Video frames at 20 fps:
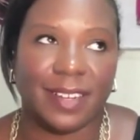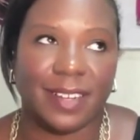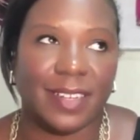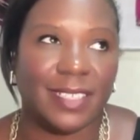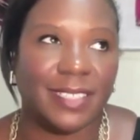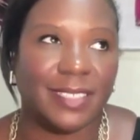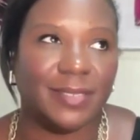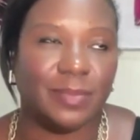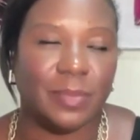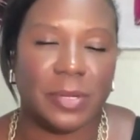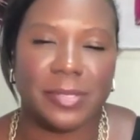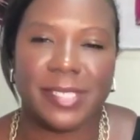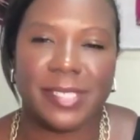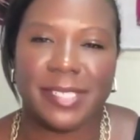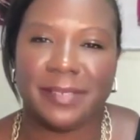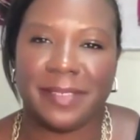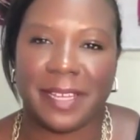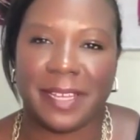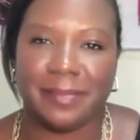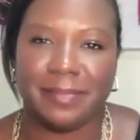on
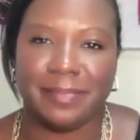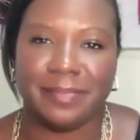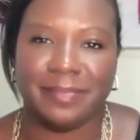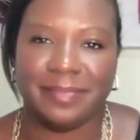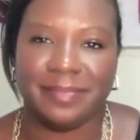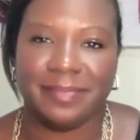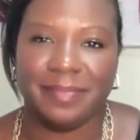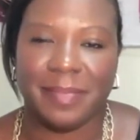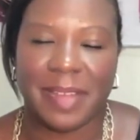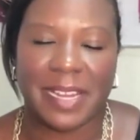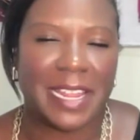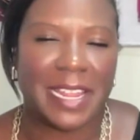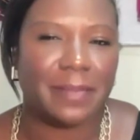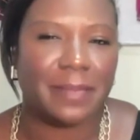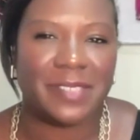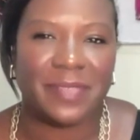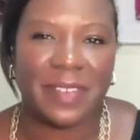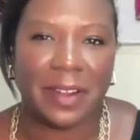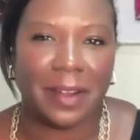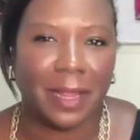most of them. My
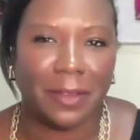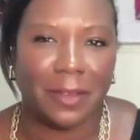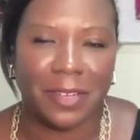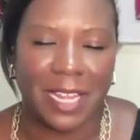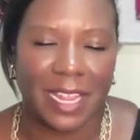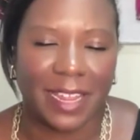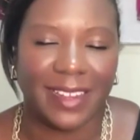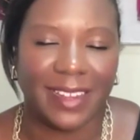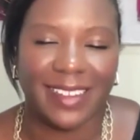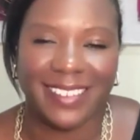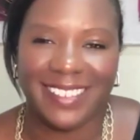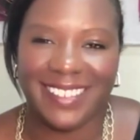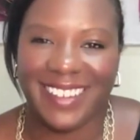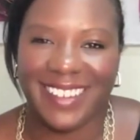name is very unique.